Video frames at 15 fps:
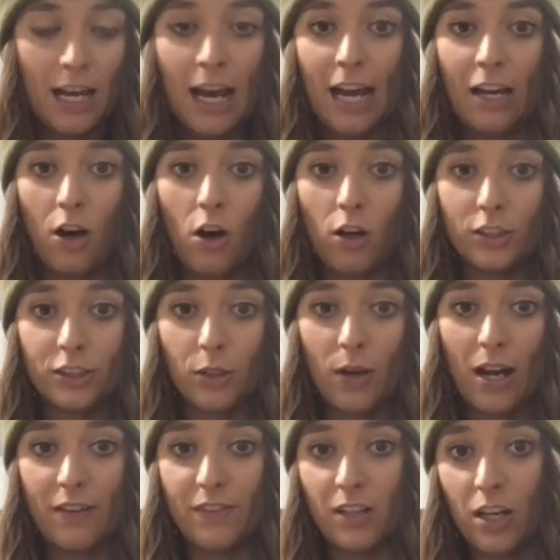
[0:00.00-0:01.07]
I also
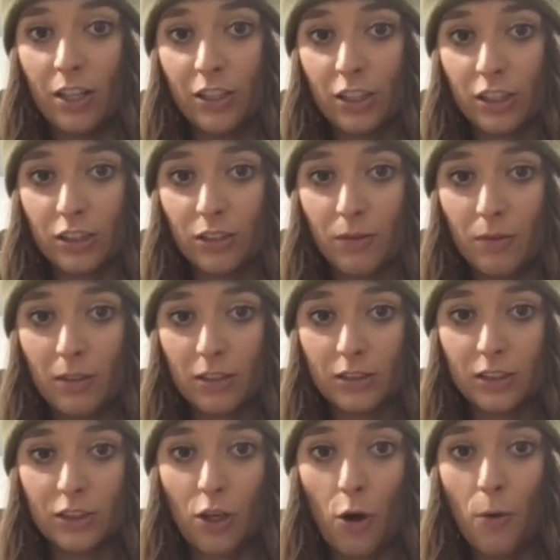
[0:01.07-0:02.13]
have an
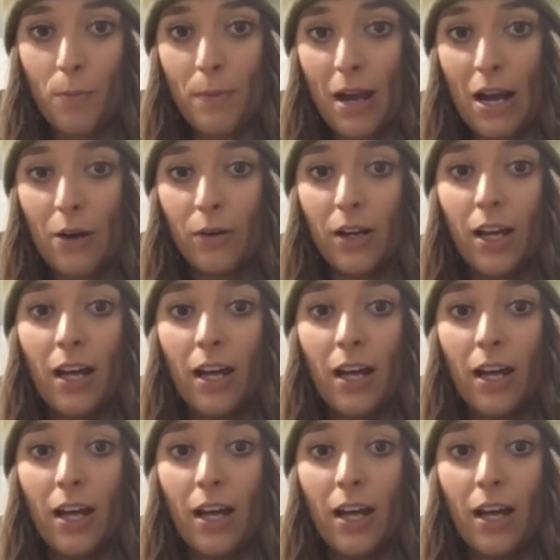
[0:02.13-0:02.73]
underscope mount.